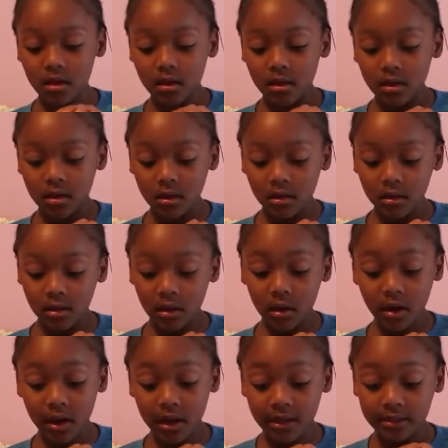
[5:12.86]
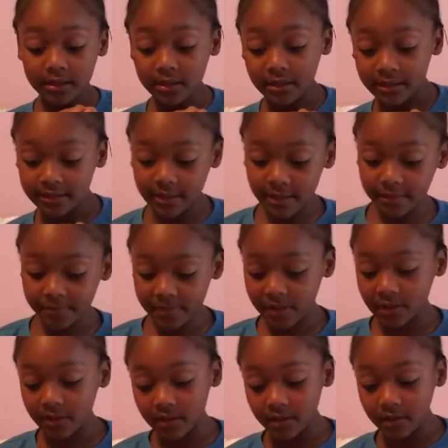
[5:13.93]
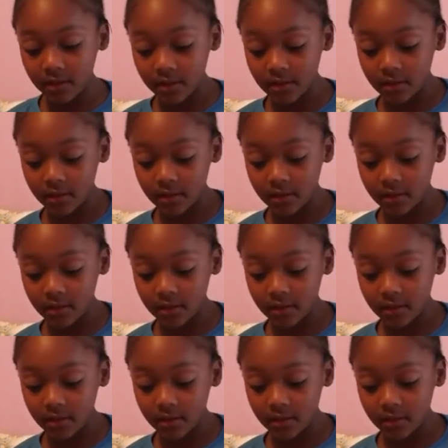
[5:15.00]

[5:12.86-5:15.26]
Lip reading: Oh, I see something.